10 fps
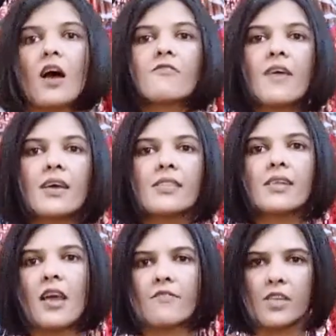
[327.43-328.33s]
I find
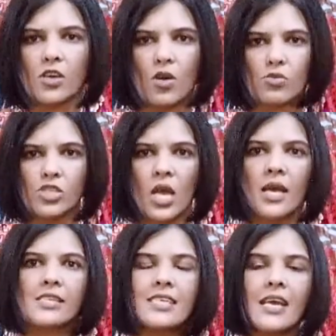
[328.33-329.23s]
that having a coach
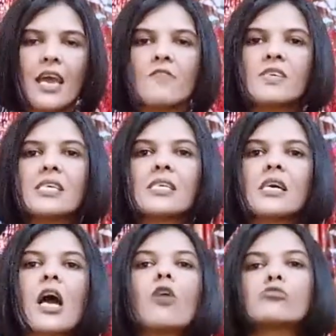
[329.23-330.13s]
is like having an
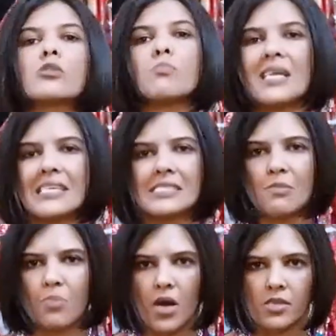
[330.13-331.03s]

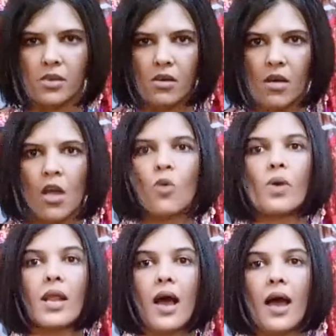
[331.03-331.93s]
accountability partner.
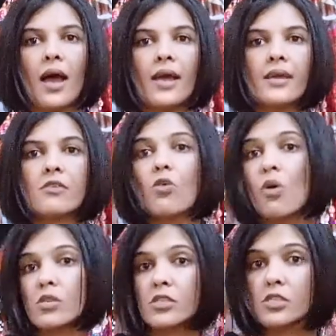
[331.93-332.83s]
When I
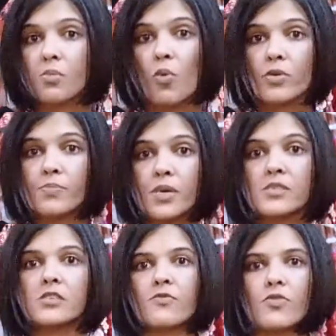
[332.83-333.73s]
called the support
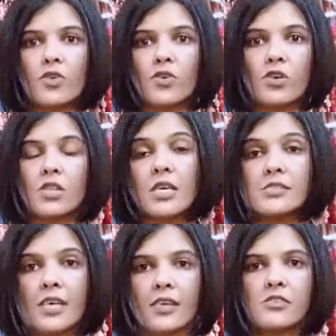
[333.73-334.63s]
person for the
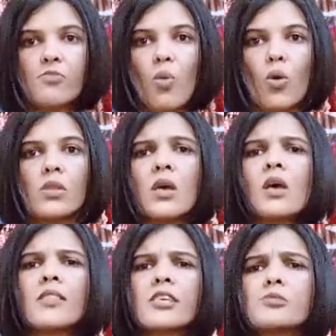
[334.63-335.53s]
interactive board,
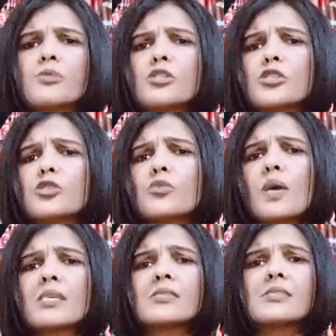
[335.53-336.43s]
this person knew
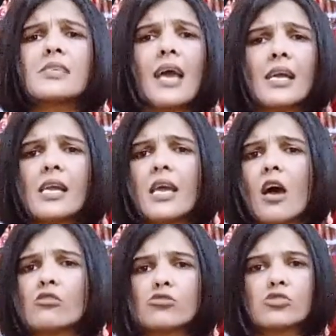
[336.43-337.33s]
exactly
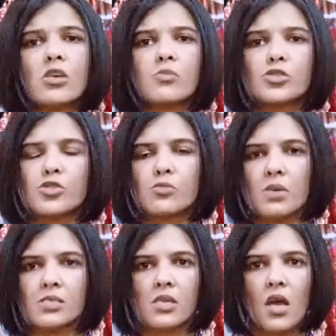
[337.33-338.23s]
how to troubleshoot
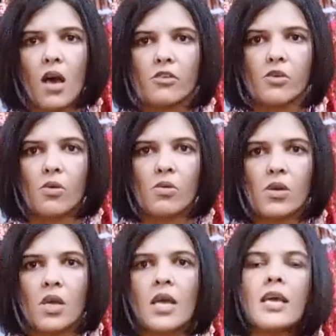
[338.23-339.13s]
my scenario.
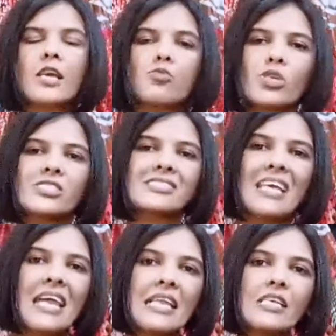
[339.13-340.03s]
It was
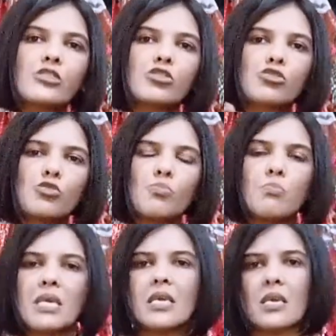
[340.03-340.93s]
tailored to
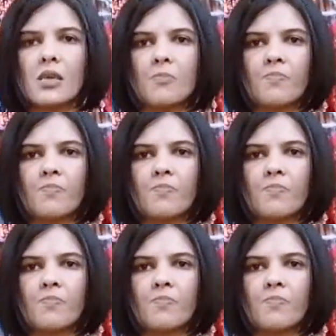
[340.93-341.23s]
me,